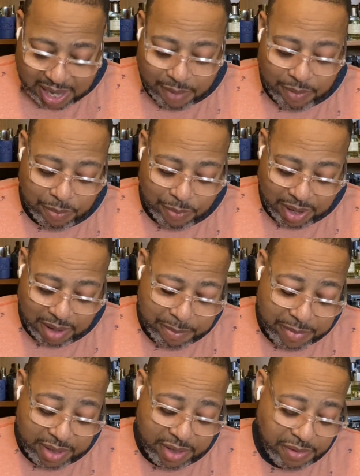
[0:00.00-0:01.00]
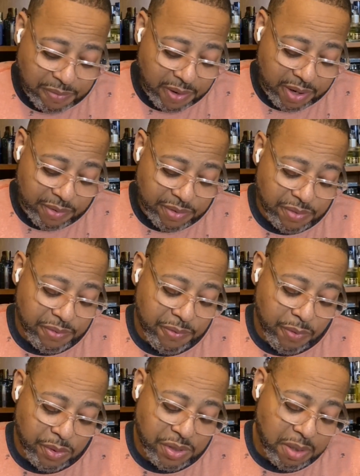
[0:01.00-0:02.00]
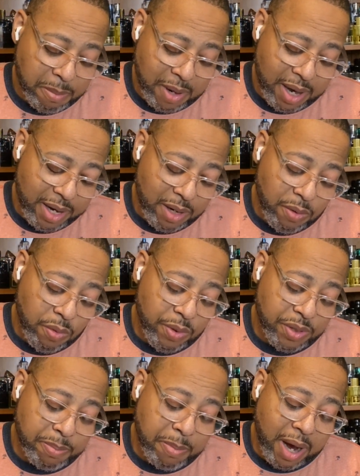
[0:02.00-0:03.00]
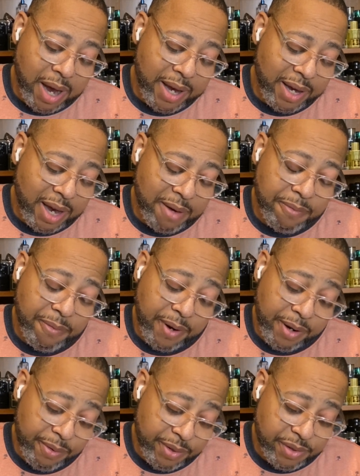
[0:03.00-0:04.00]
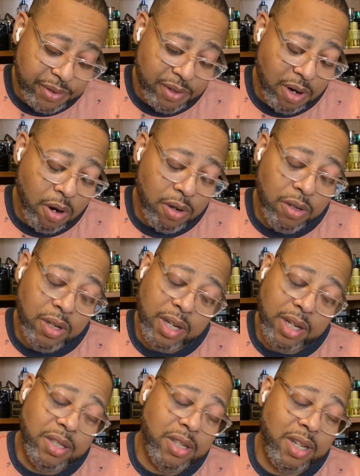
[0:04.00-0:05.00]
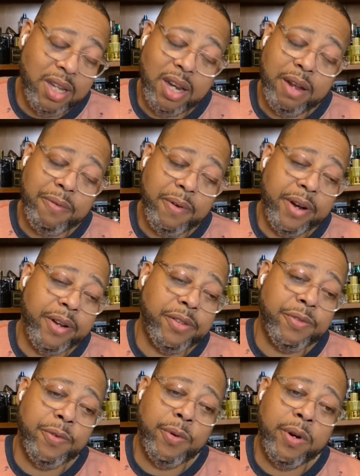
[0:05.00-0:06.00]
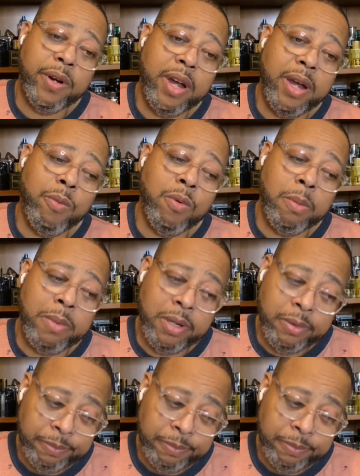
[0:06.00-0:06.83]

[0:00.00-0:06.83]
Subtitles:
I would recommend this fragrance for somebody who is buying a fragrance or looking to get a fragrance for a woman